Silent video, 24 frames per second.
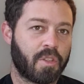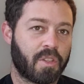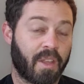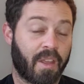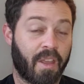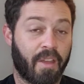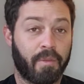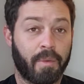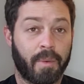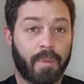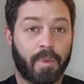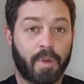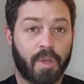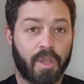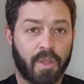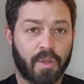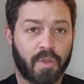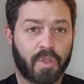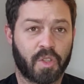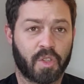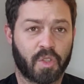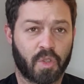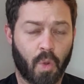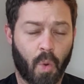government
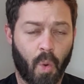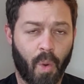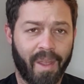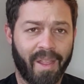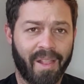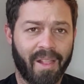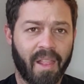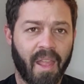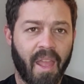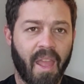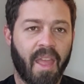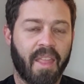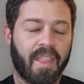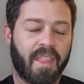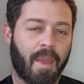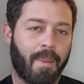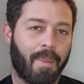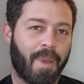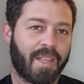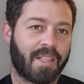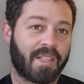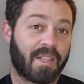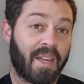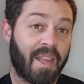produces oil, they
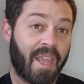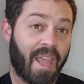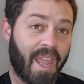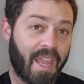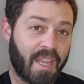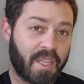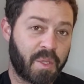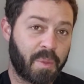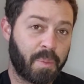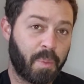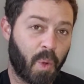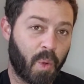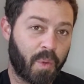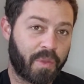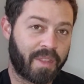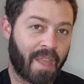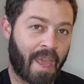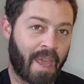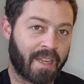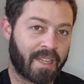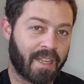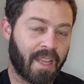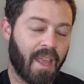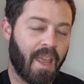basically export
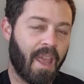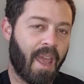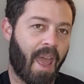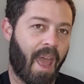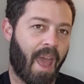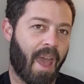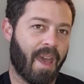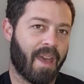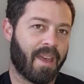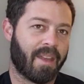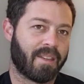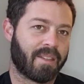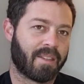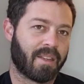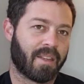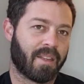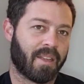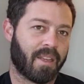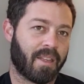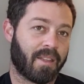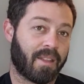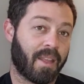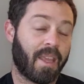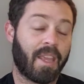that and
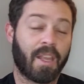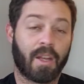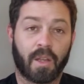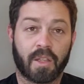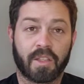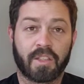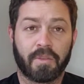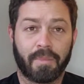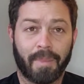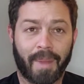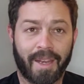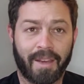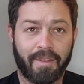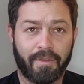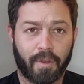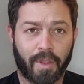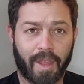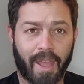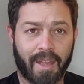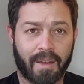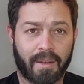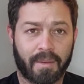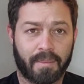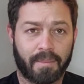they get lots of money for
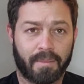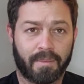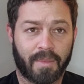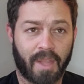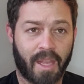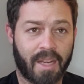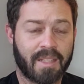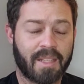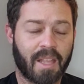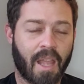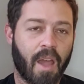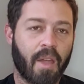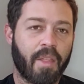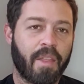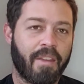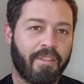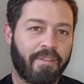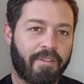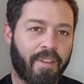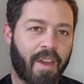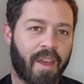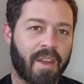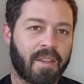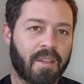that. That is how they
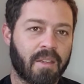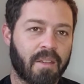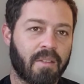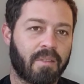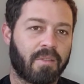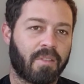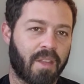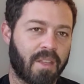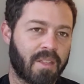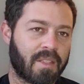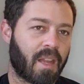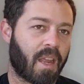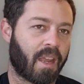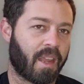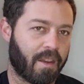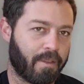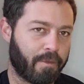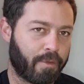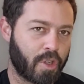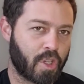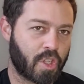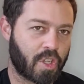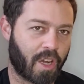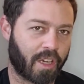fund things like
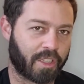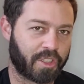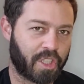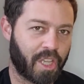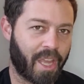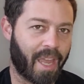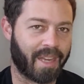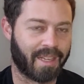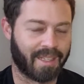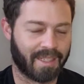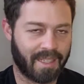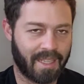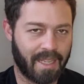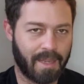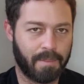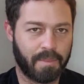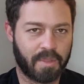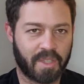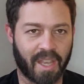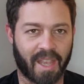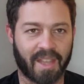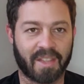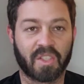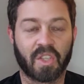infrastructure and keep
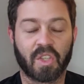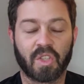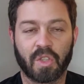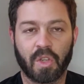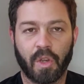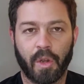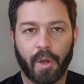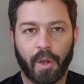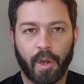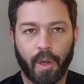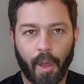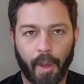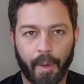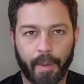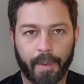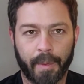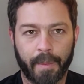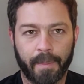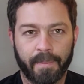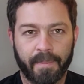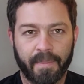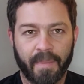taxes low.